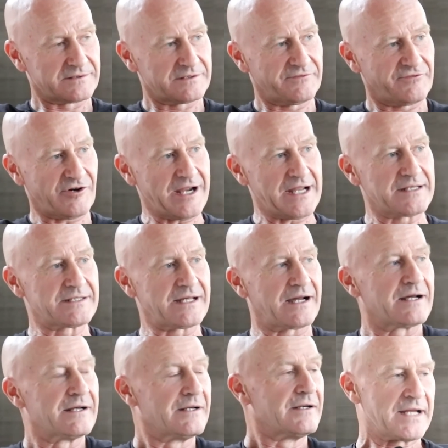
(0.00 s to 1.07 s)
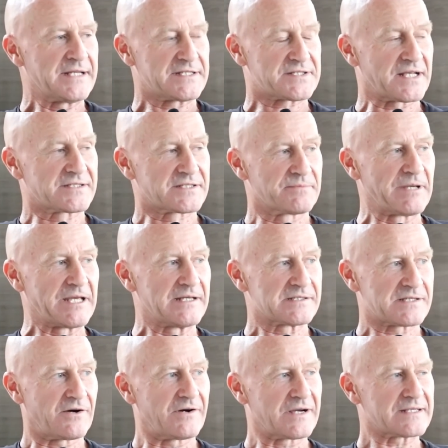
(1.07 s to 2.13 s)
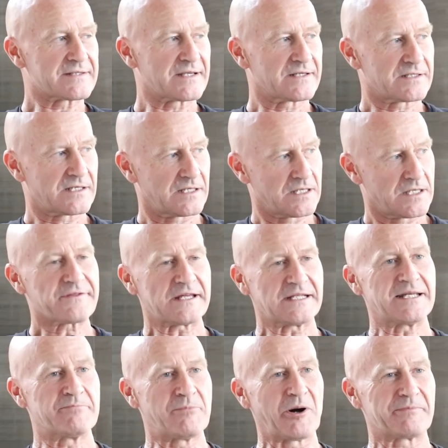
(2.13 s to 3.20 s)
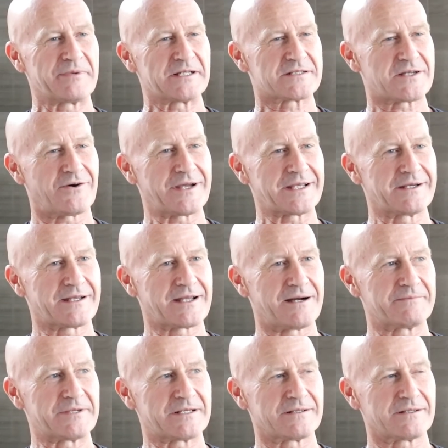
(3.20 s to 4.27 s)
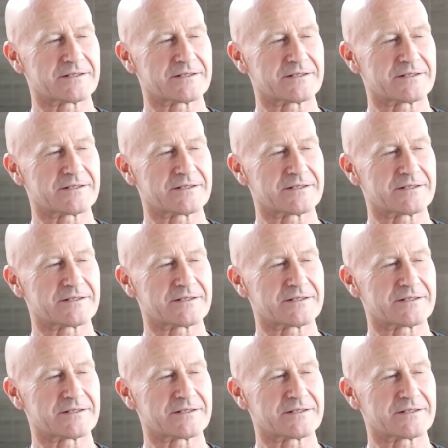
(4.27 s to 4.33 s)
the veranda and he said to me and Ty, he said, I think there might be a tiger coming.